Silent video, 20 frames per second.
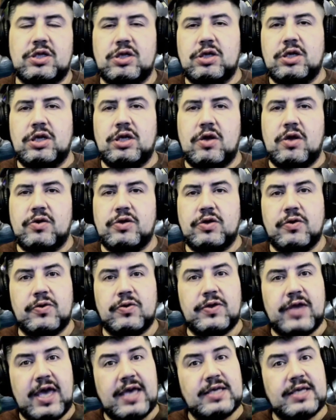do
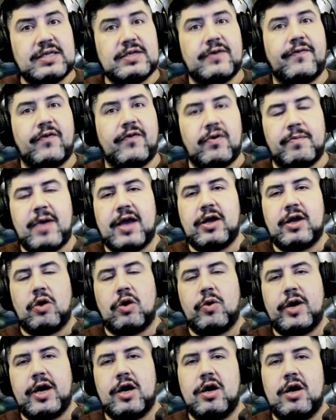this for my
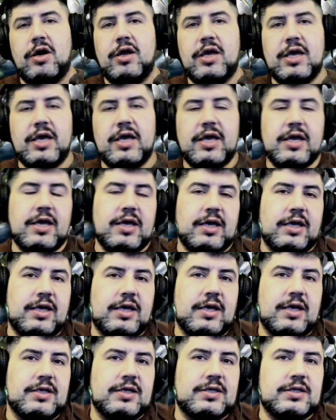career.
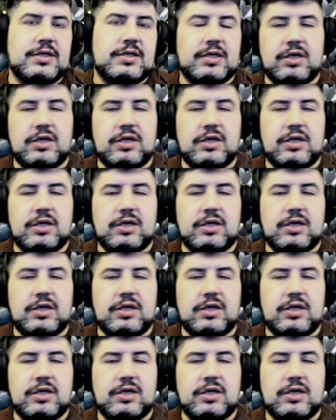Because,